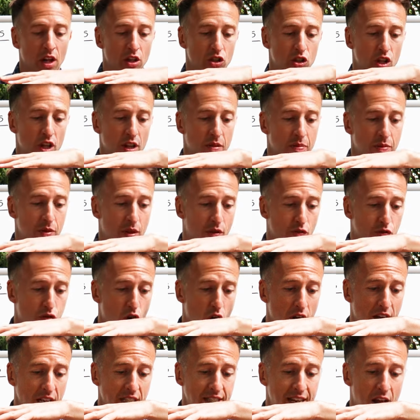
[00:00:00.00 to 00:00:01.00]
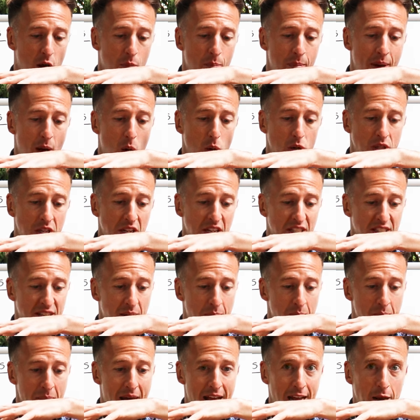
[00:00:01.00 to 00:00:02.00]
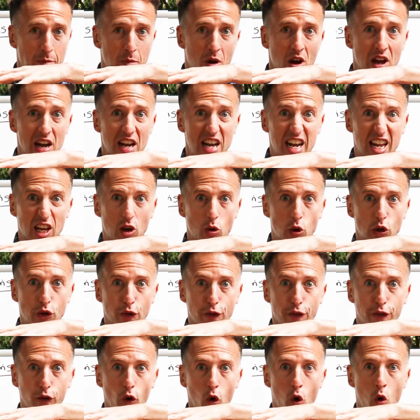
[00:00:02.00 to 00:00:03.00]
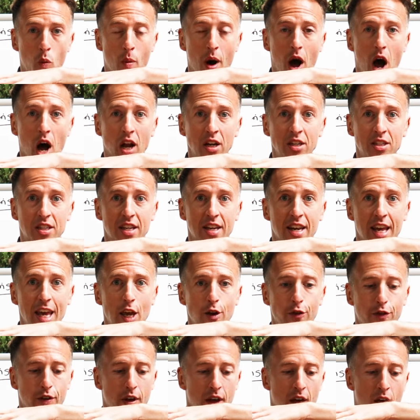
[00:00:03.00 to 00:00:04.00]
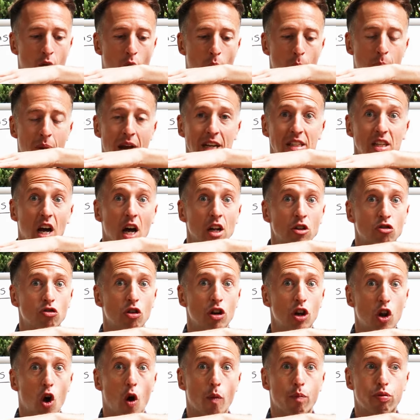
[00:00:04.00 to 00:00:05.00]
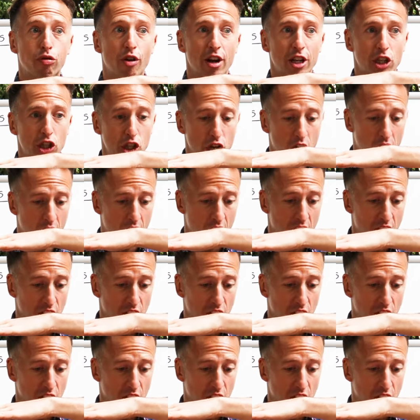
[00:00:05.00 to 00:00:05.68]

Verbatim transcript: So the rock is now melted, it's in magma, liquid form underneath, but it's under a lot of pressure,